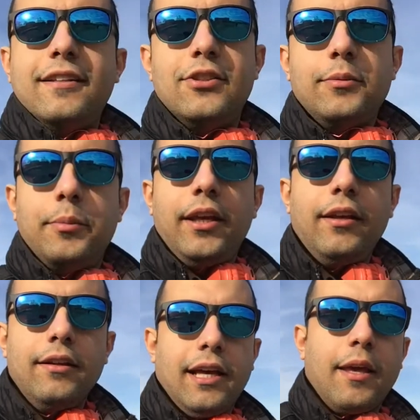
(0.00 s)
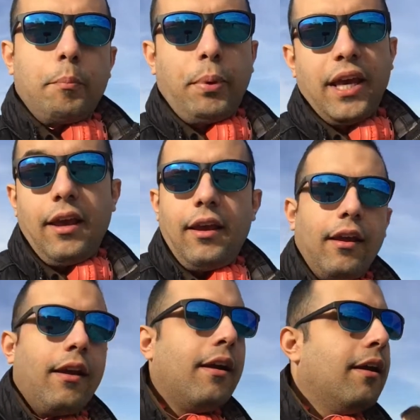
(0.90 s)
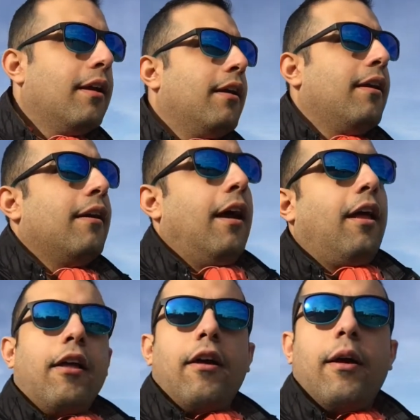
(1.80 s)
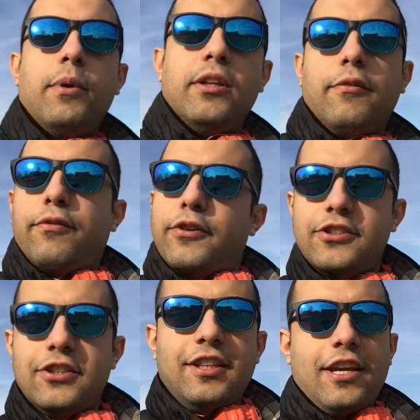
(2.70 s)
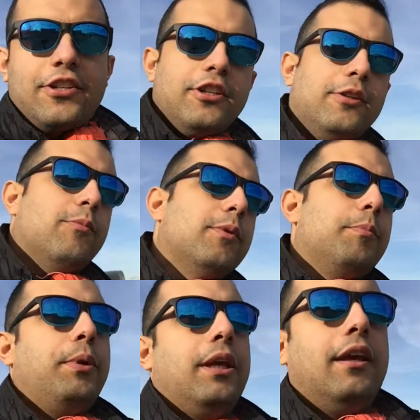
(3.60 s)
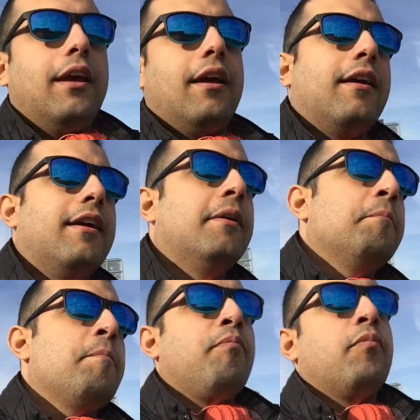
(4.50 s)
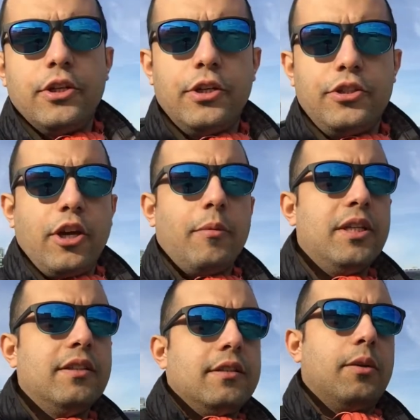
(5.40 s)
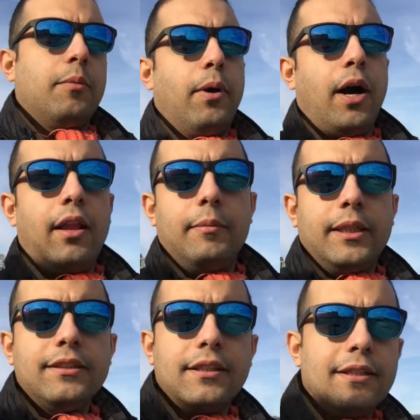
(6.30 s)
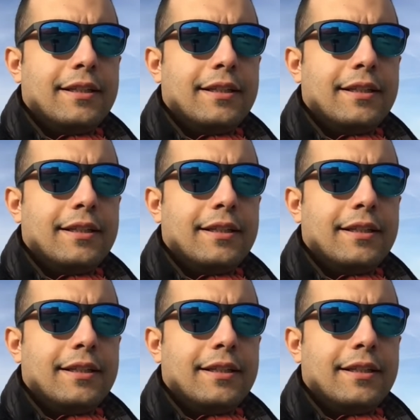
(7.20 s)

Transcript: need to be like a picky. But first station will be German's parliament,